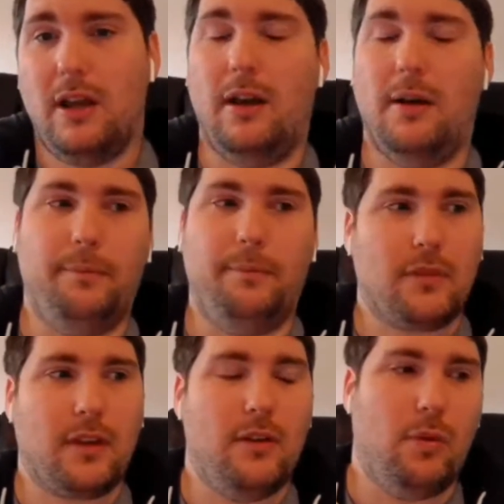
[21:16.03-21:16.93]
Um,
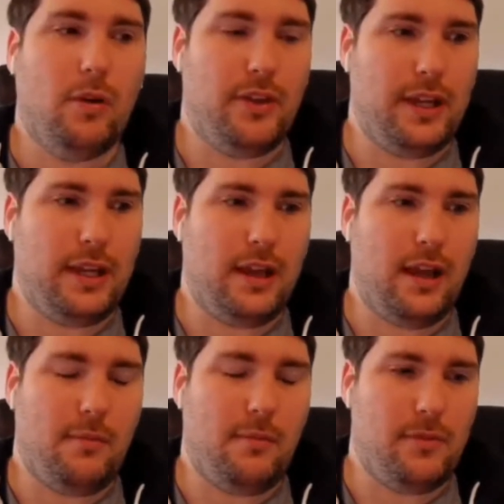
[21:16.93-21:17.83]
what the
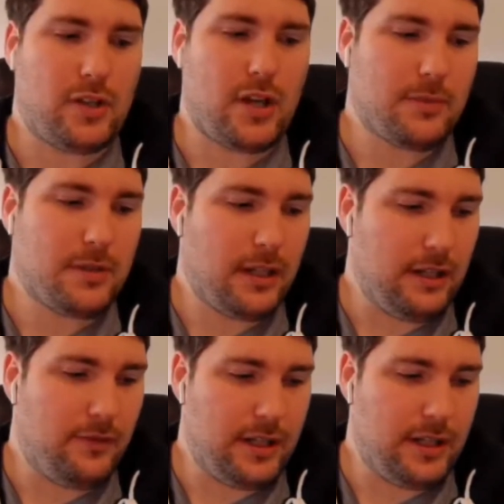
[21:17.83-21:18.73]
um, the chapter
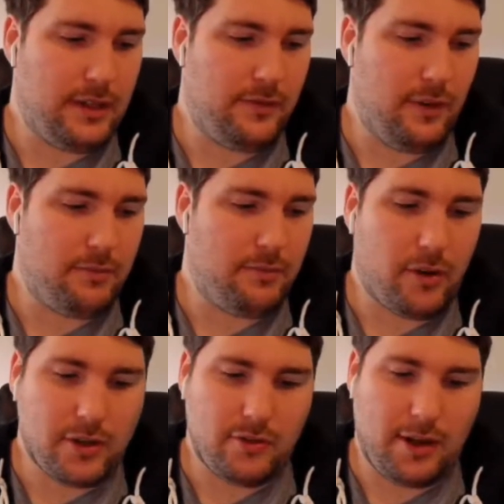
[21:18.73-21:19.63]
lead for the, for
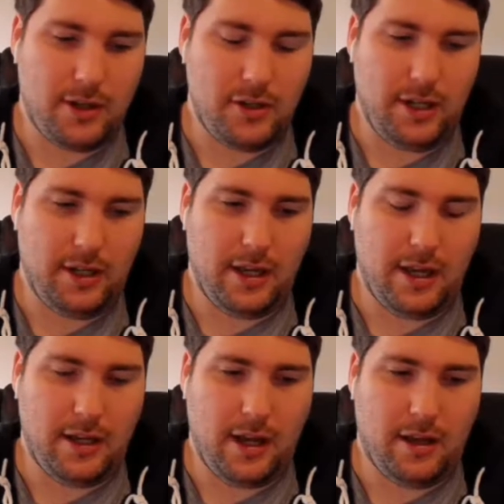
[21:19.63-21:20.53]
product strategy
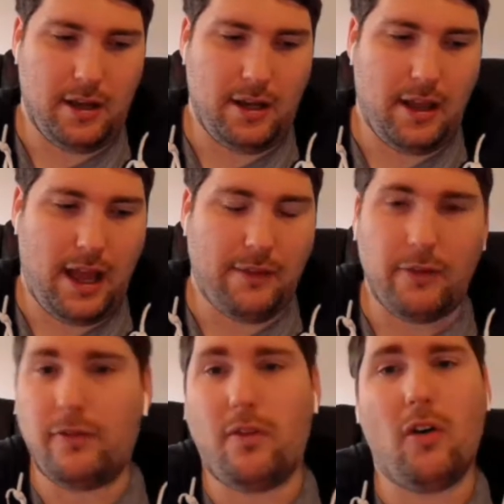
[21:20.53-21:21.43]
and I have
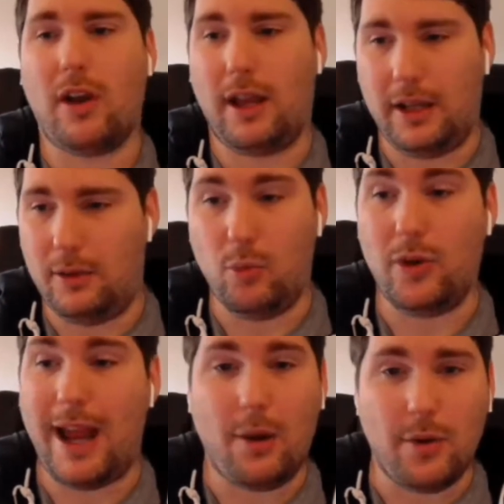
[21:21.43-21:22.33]
a fortnightly
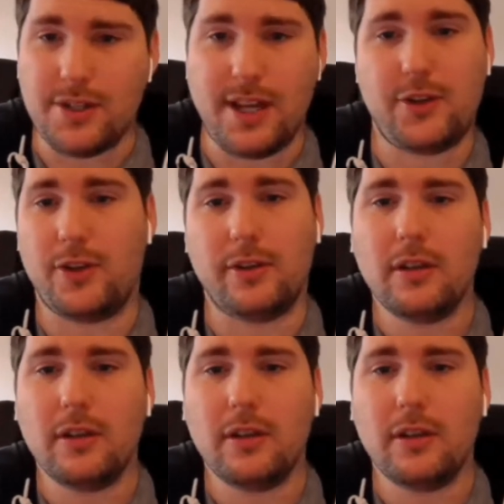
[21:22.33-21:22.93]
one hour session